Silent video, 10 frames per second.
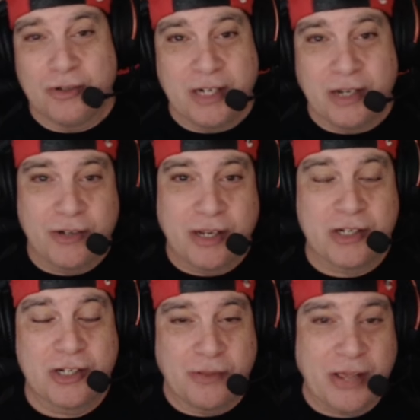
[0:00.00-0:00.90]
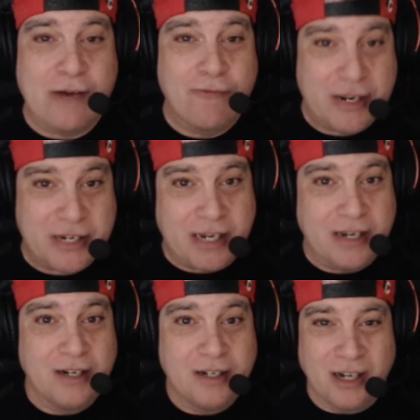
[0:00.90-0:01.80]
so it's there ready.
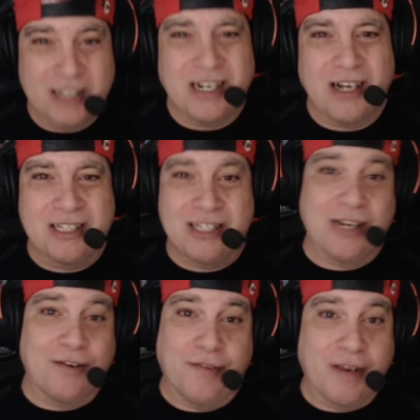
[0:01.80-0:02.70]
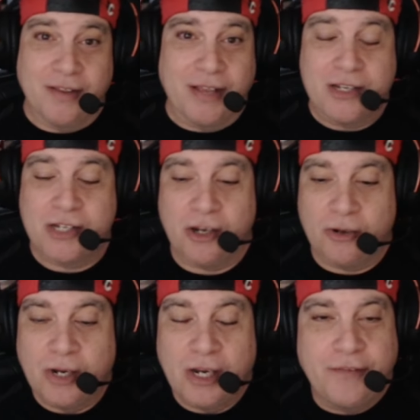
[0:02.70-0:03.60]
I just didn't think of that.
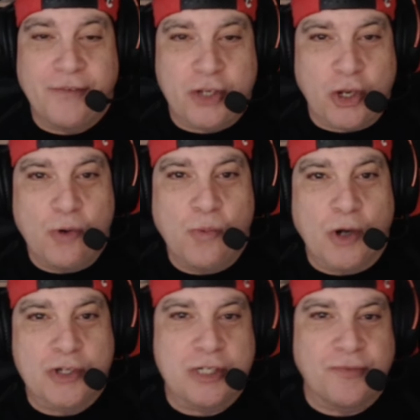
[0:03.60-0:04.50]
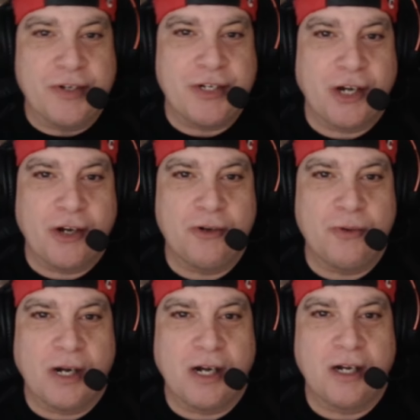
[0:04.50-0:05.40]
So if you do watch this
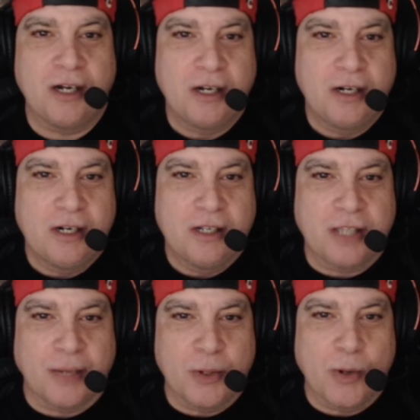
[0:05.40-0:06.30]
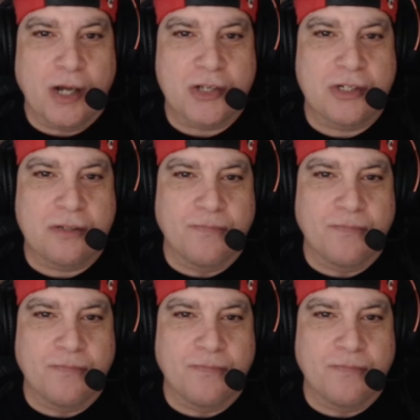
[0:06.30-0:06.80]
video, WRCC,